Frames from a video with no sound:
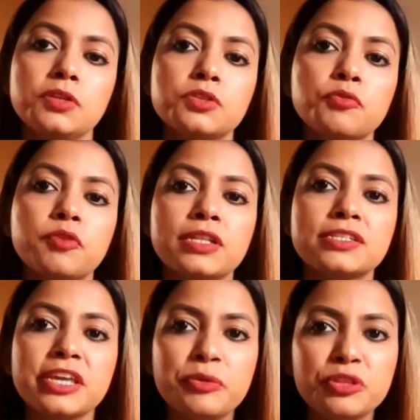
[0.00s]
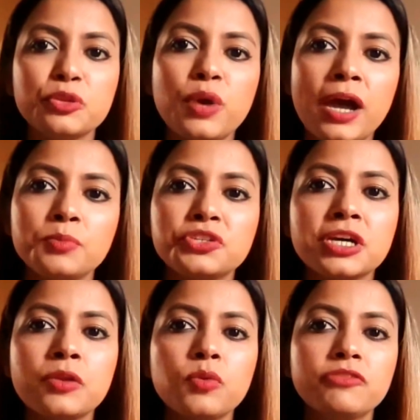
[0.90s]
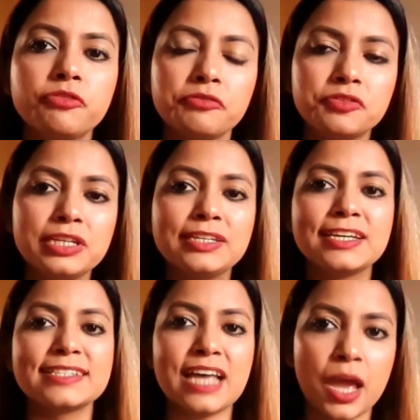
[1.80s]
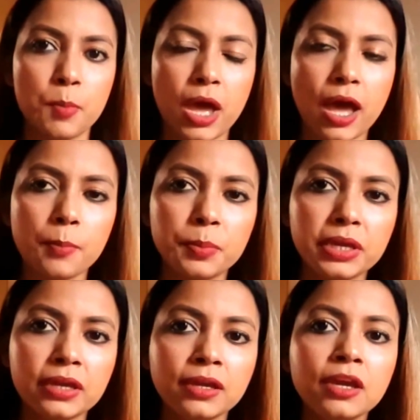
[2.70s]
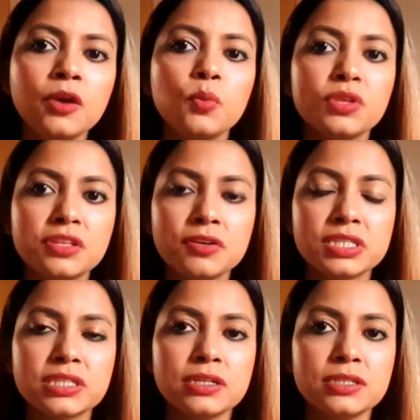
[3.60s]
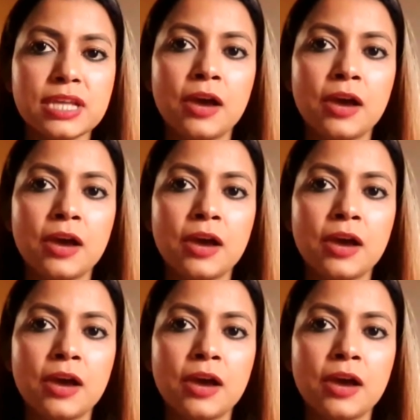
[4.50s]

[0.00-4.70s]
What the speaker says: So friends, even though I'm done with 15 days, I'm happy with the results.